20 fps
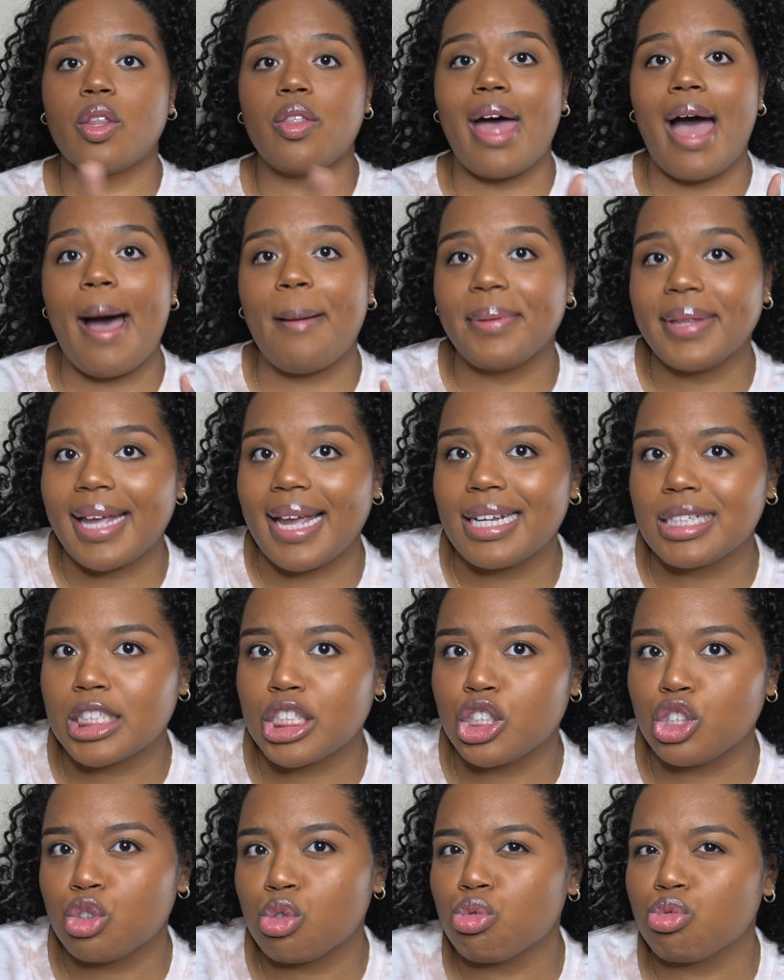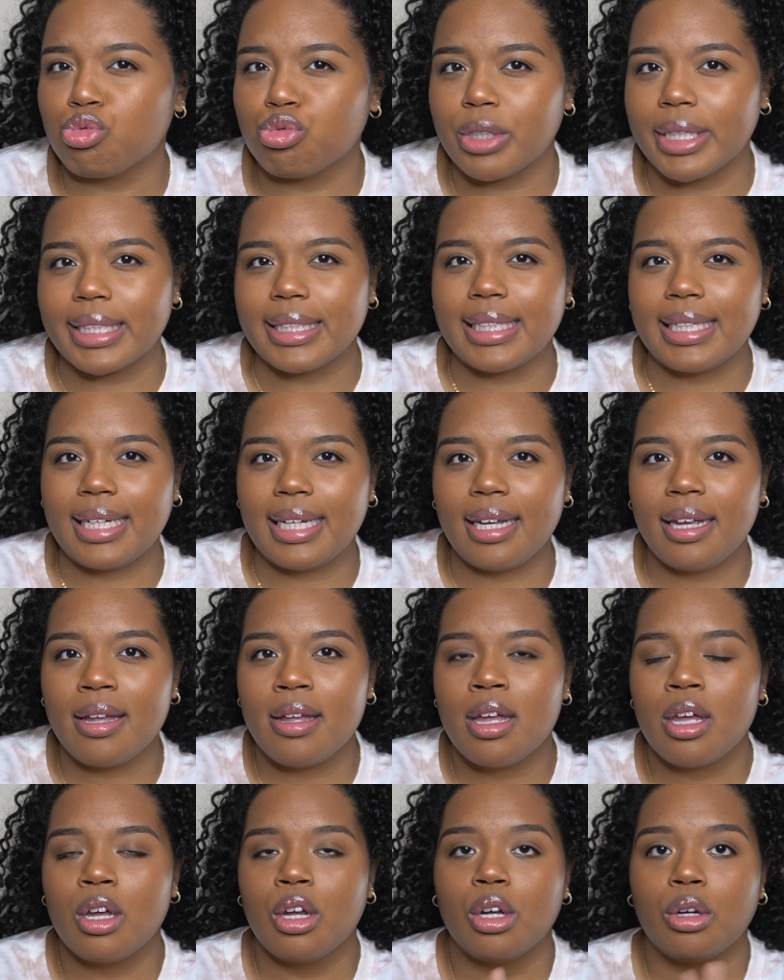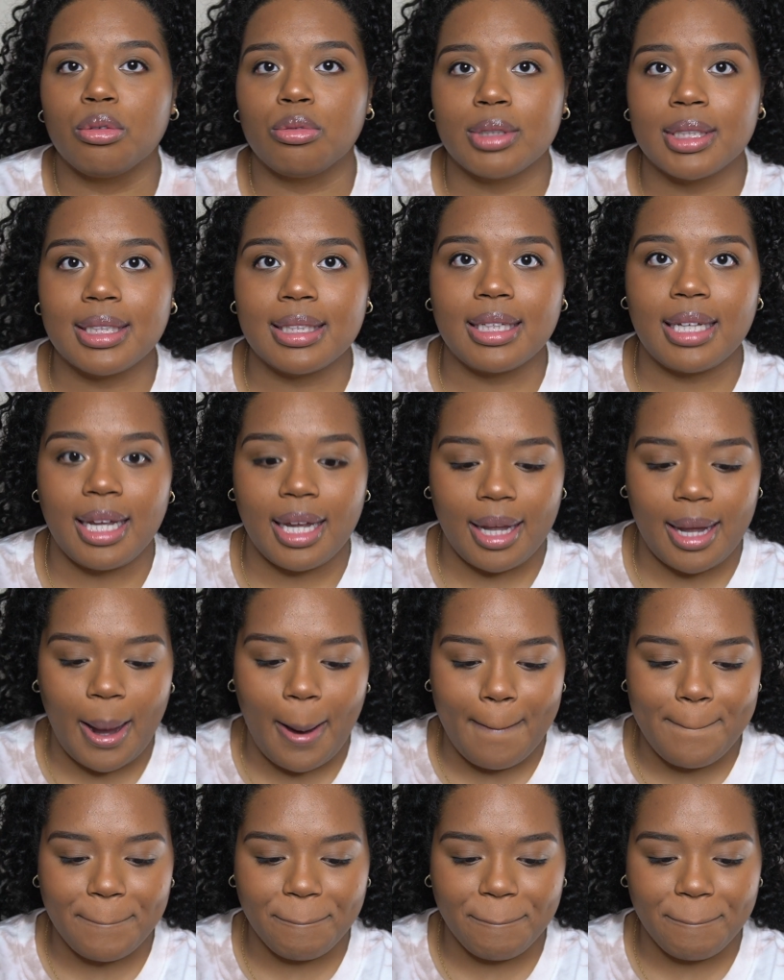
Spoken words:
the application's really, really